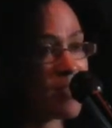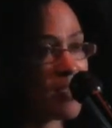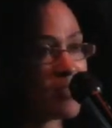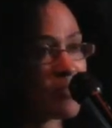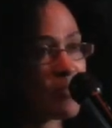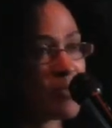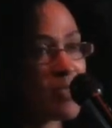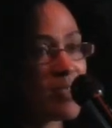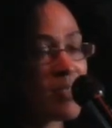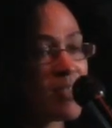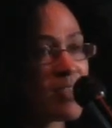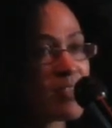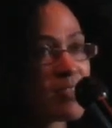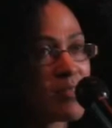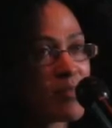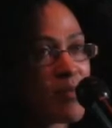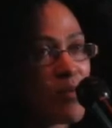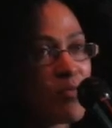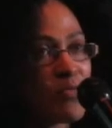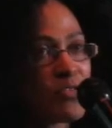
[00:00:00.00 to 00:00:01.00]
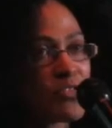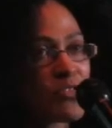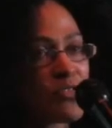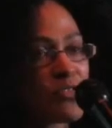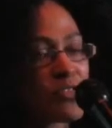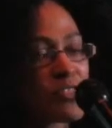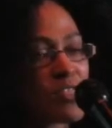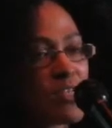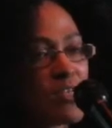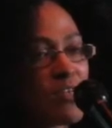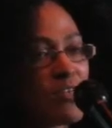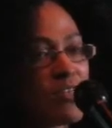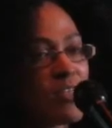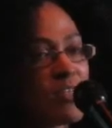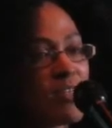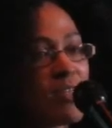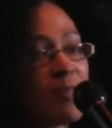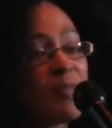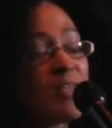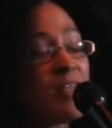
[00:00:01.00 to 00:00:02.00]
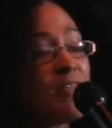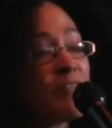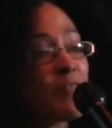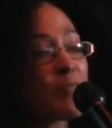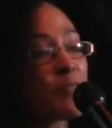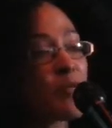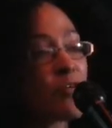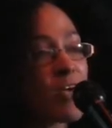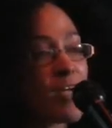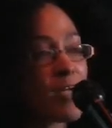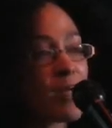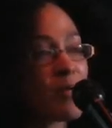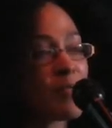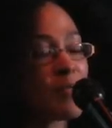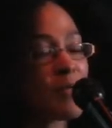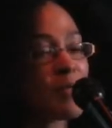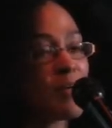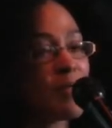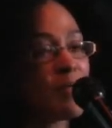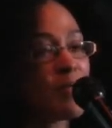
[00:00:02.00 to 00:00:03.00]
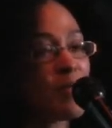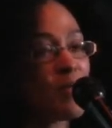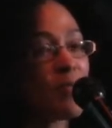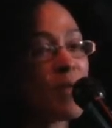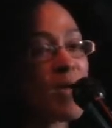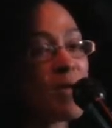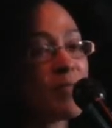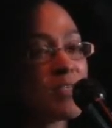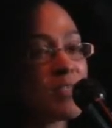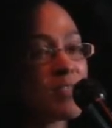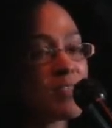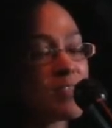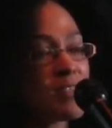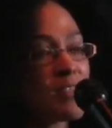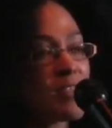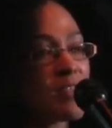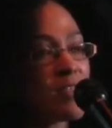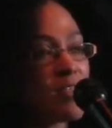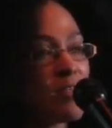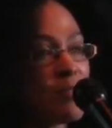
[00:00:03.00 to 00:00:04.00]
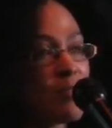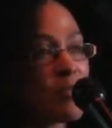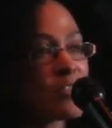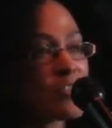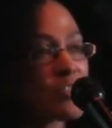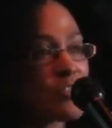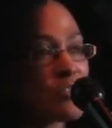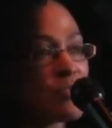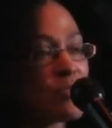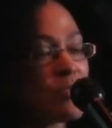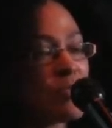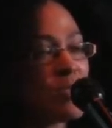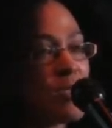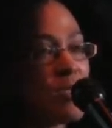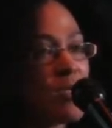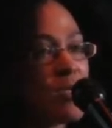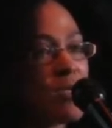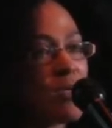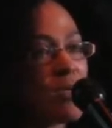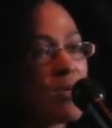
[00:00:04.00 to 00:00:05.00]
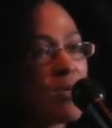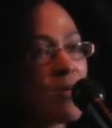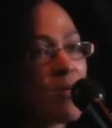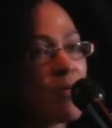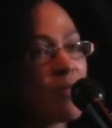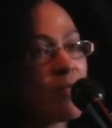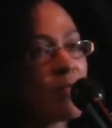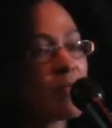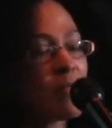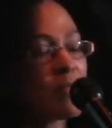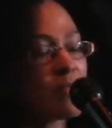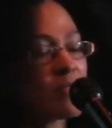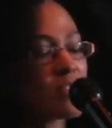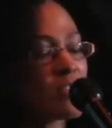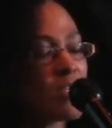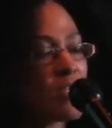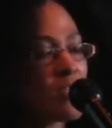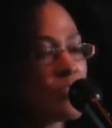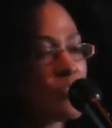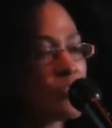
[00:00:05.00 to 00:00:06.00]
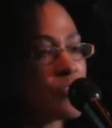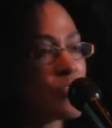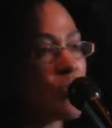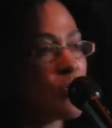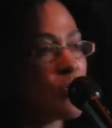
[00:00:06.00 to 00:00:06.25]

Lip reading: as open source learn, and I mean even Obama has said he wants to start using